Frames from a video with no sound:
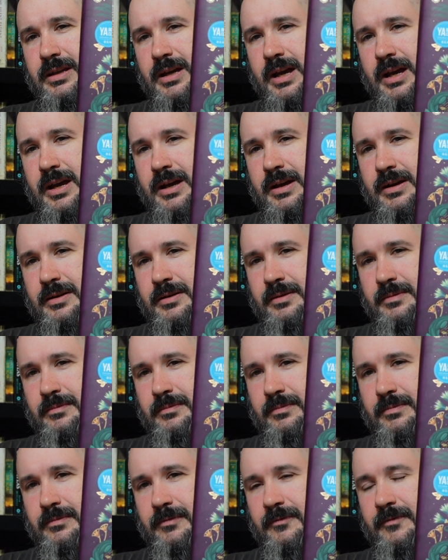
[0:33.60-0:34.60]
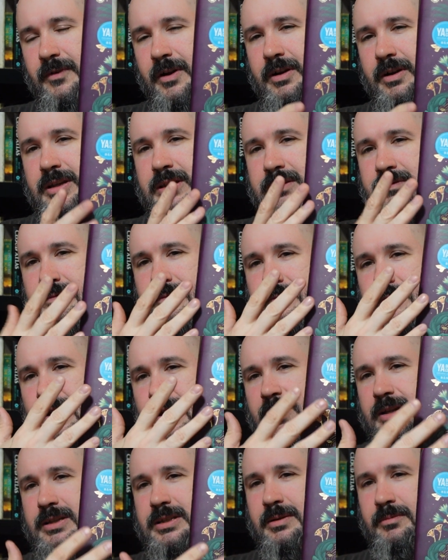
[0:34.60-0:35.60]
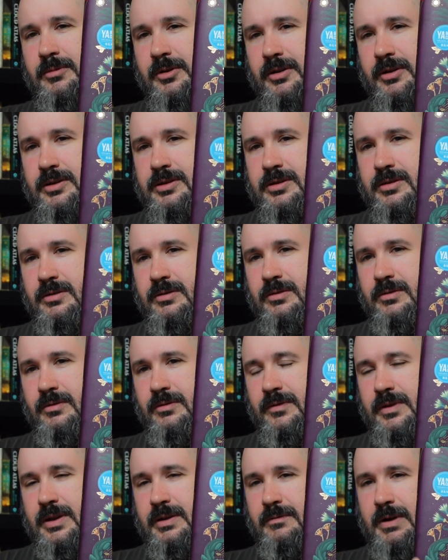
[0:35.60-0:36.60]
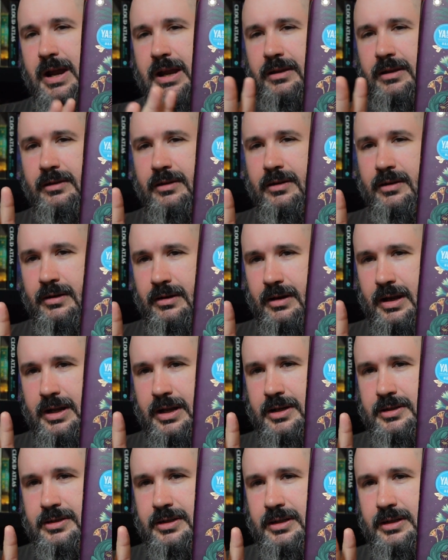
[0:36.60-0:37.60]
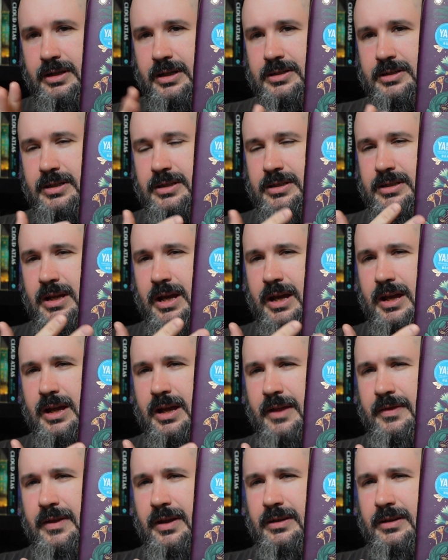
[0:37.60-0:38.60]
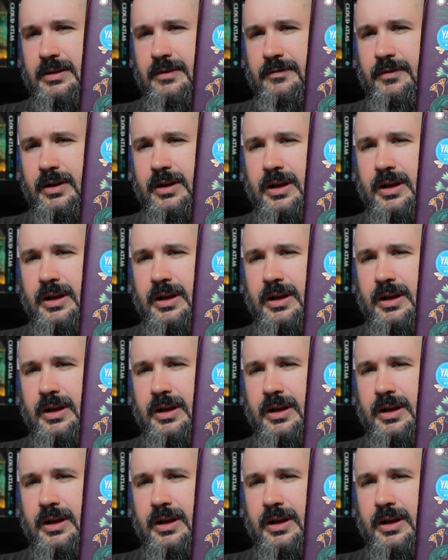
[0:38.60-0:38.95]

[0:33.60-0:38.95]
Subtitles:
very, very similar to the regular edition. It's just, I think, different